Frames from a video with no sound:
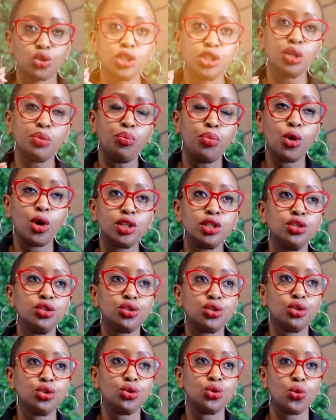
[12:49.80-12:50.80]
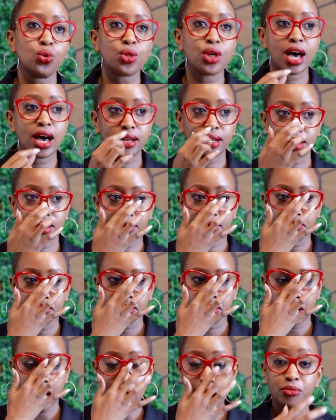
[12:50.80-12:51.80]
it's important to know that
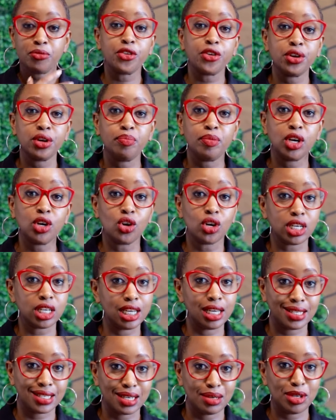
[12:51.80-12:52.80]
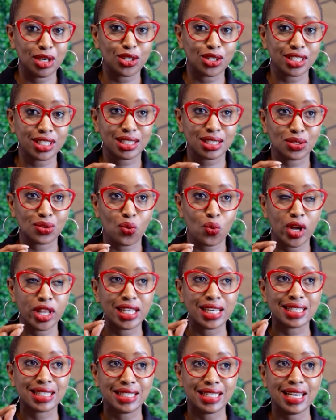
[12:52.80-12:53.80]
I'm very big on data, because when
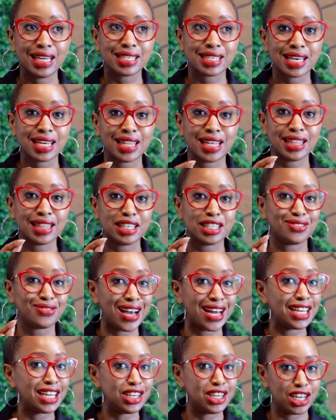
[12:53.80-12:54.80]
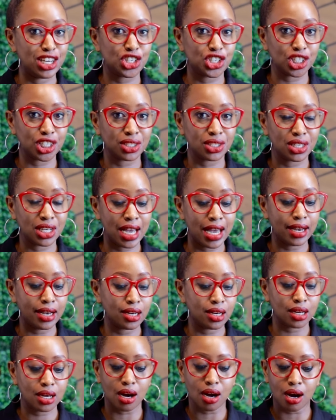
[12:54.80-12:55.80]
there's data, then there's validation.
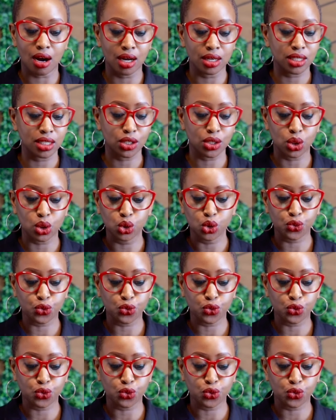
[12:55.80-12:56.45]
And articles